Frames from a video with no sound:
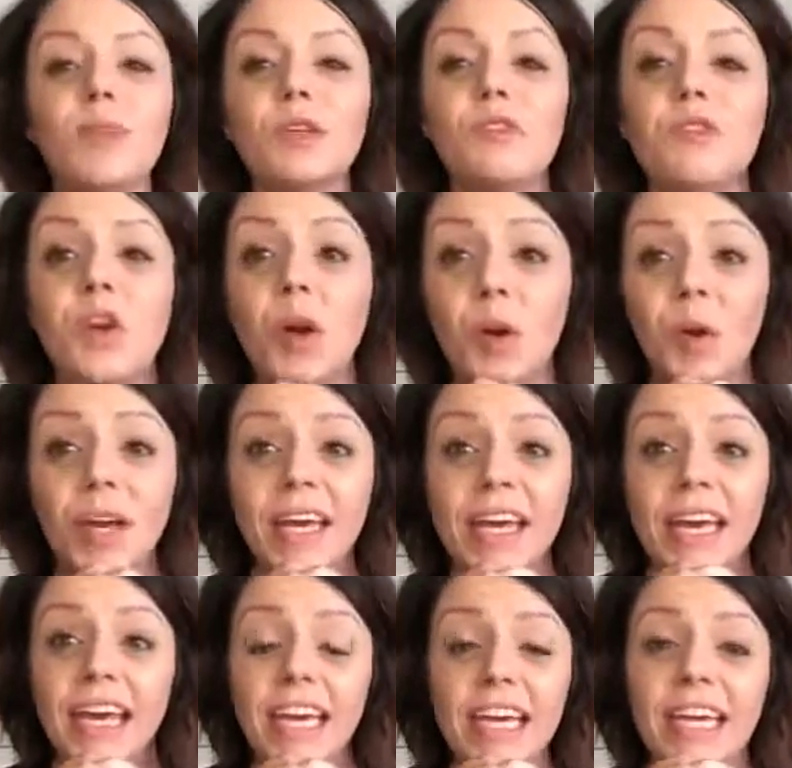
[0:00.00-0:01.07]
So
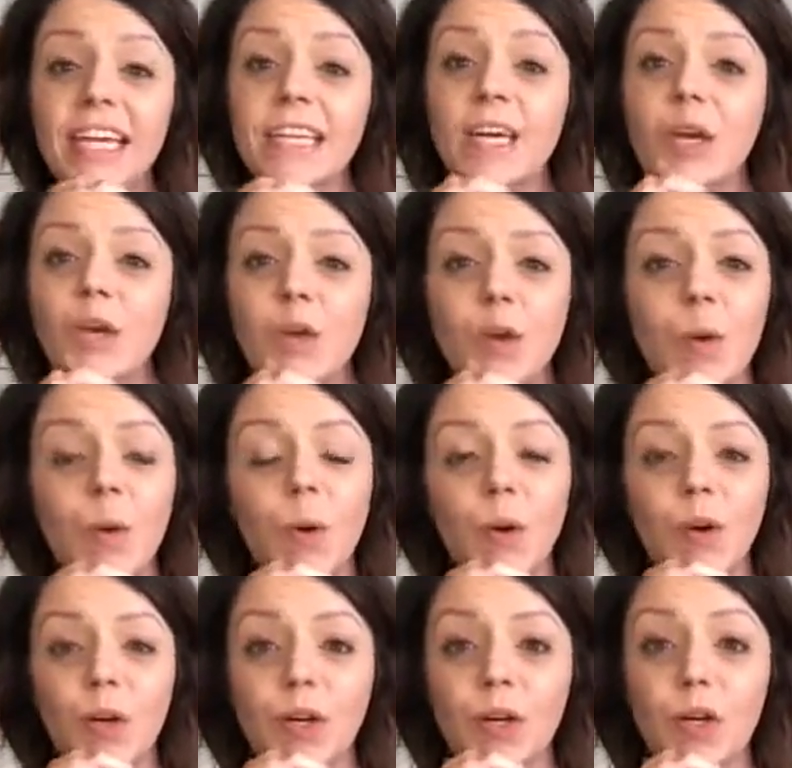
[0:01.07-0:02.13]
in
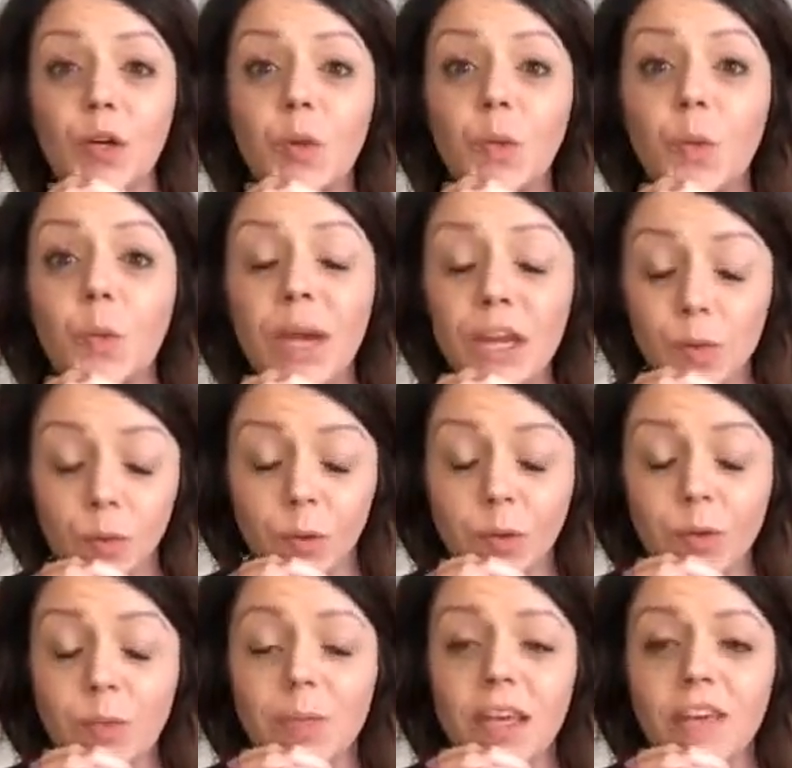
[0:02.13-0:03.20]
your green
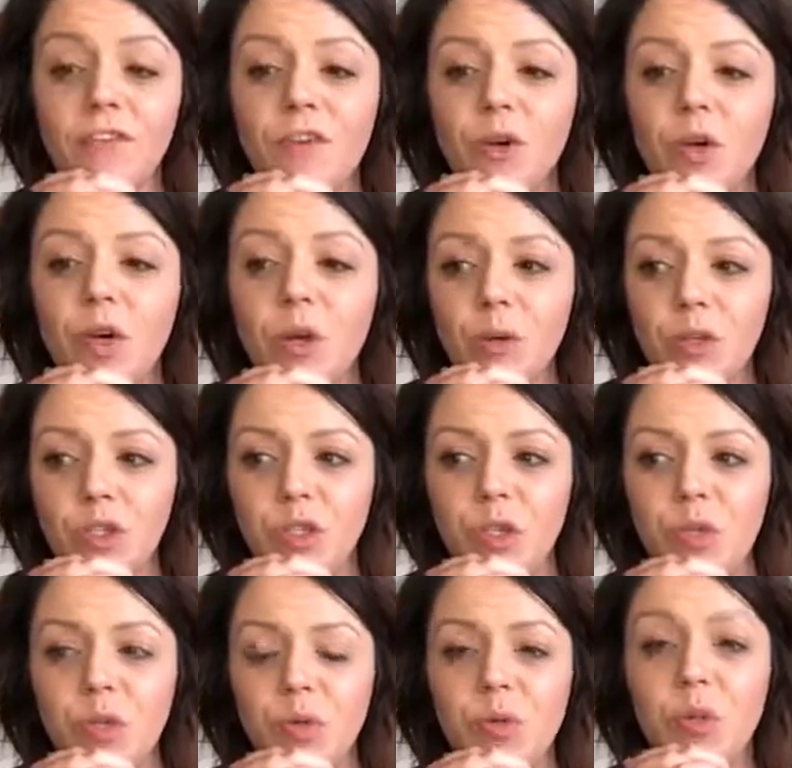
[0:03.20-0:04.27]
room, if you go
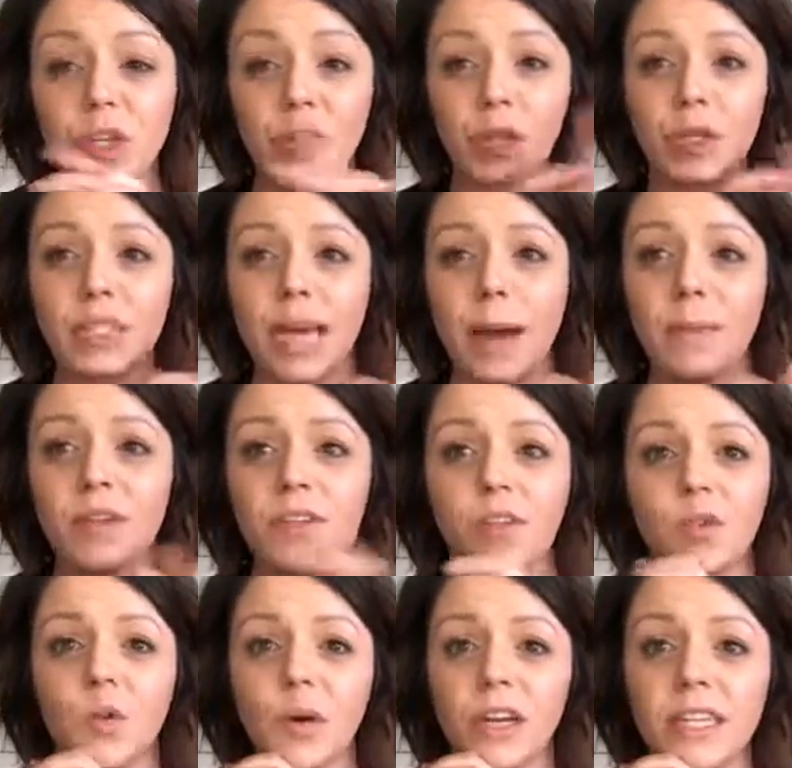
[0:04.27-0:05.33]
to the little tab that
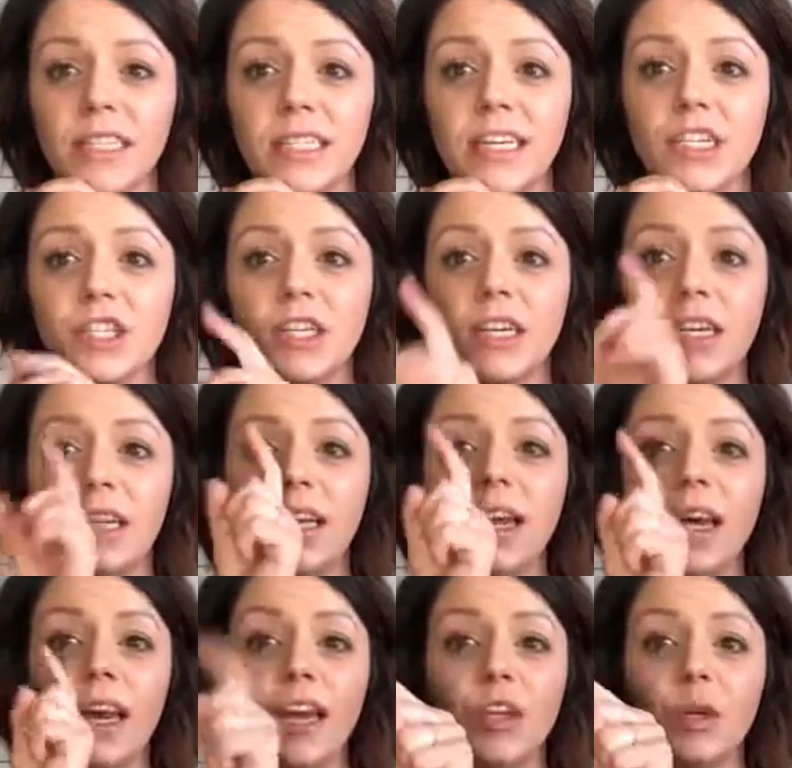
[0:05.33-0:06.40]
says organization
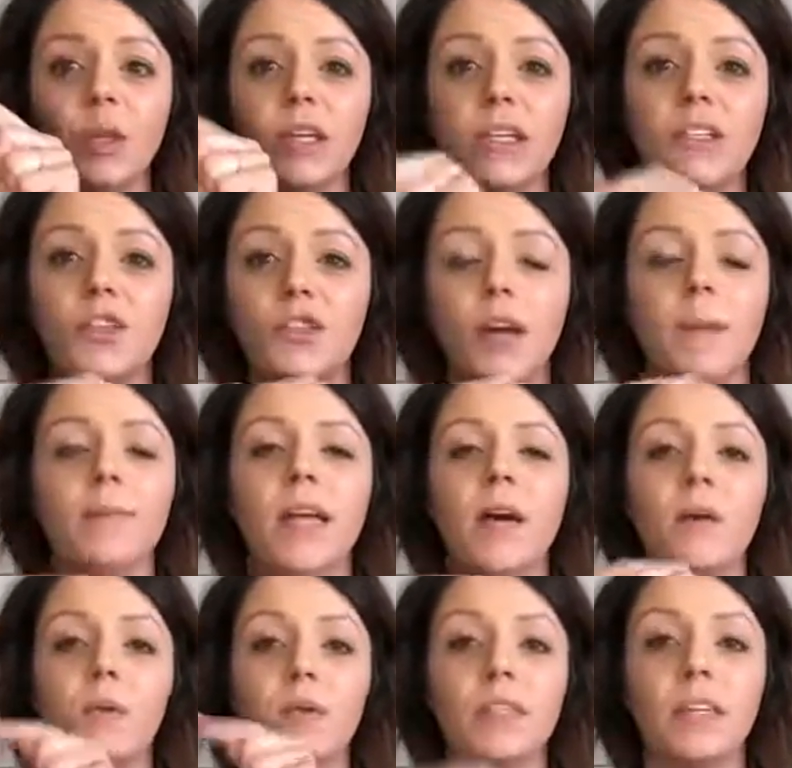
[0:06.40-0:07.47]
and you click the drop down,
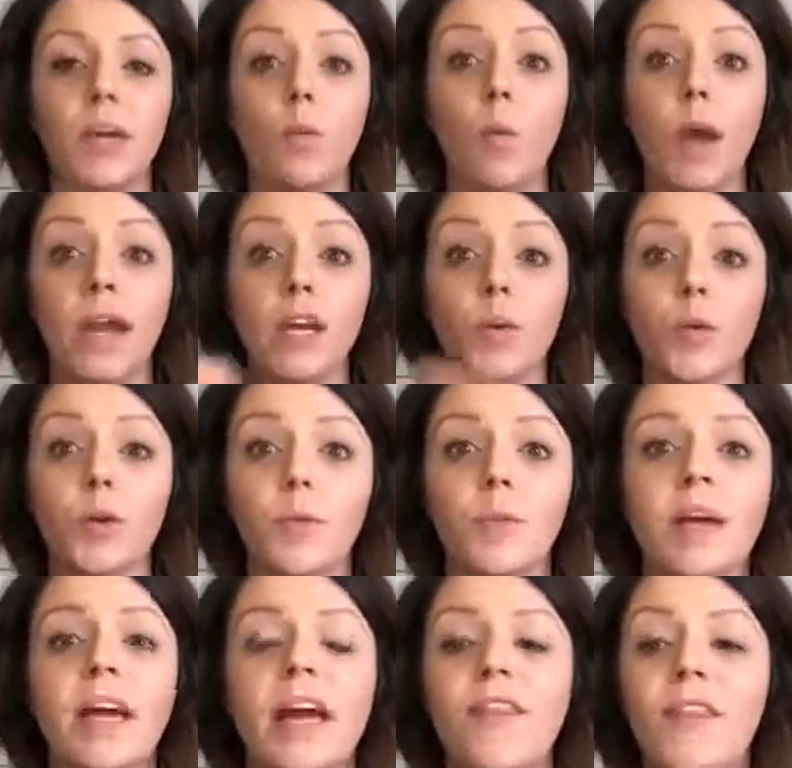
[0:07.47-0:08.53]
it will say waiting room.
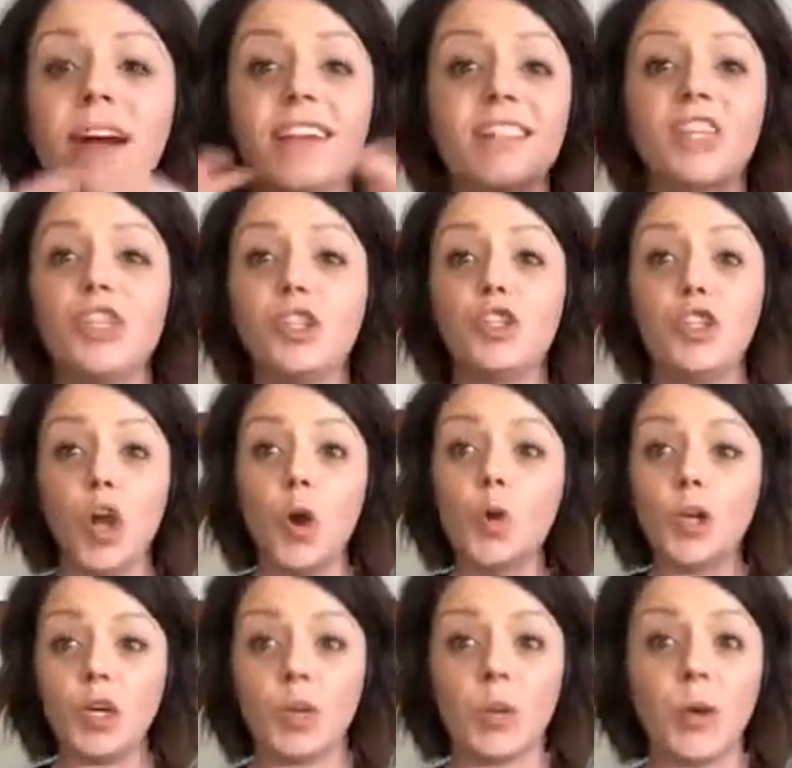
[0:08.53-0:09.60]
That is going to show
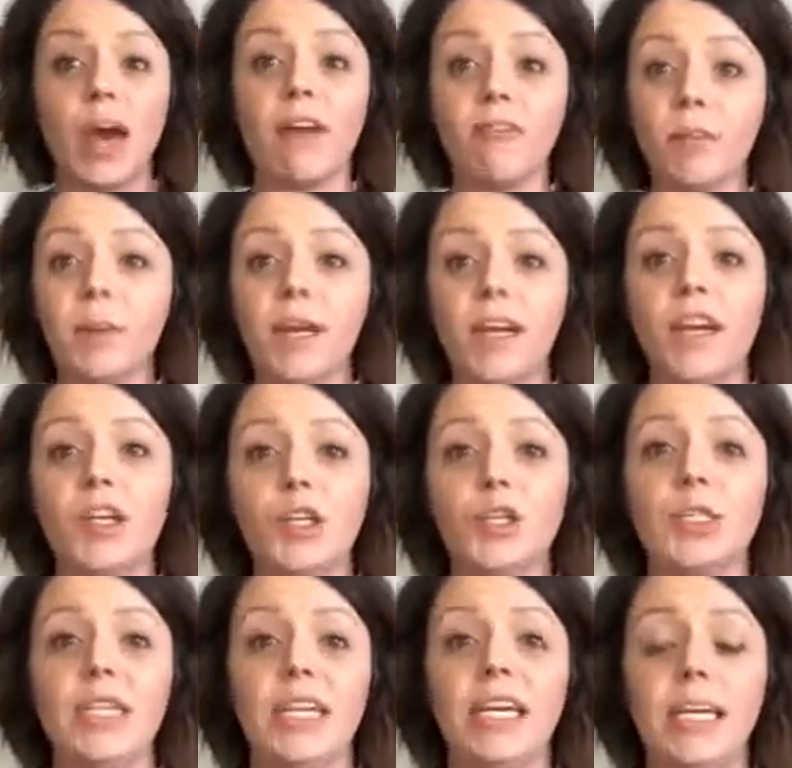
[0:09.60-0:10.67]
you everybody on your
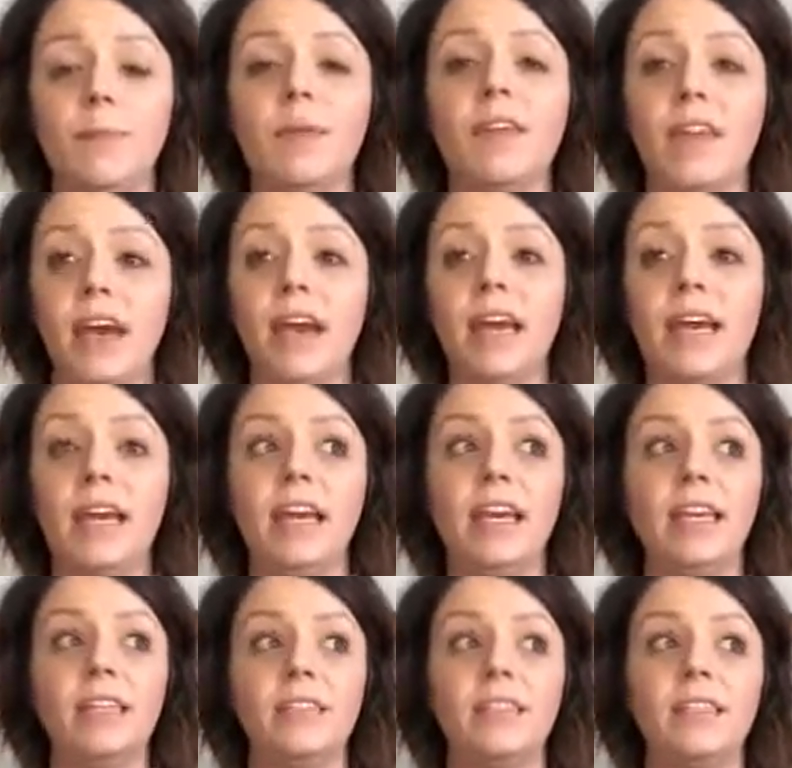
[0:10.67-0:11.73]
team that
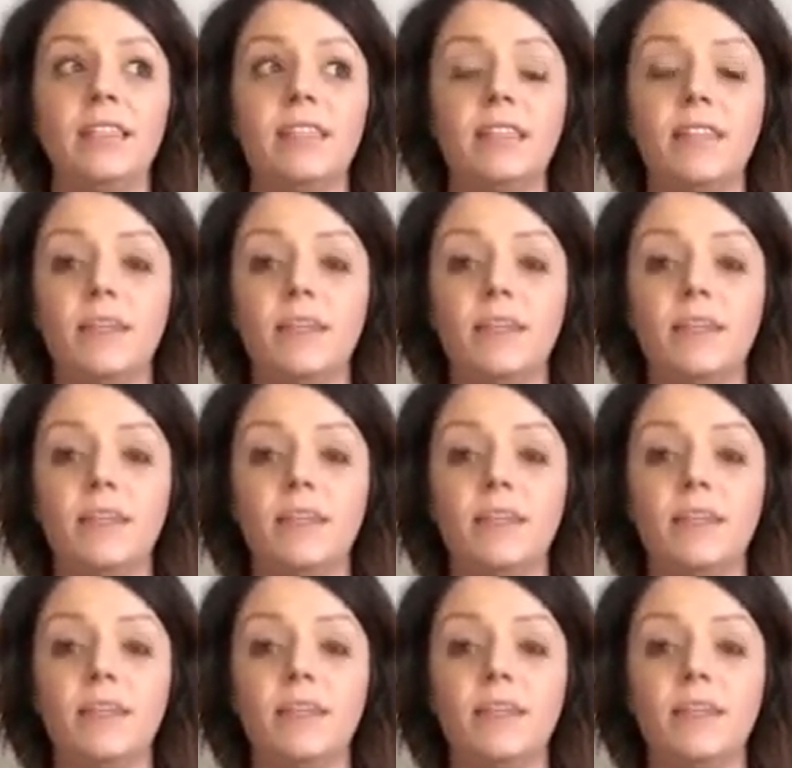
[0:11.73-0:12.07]
is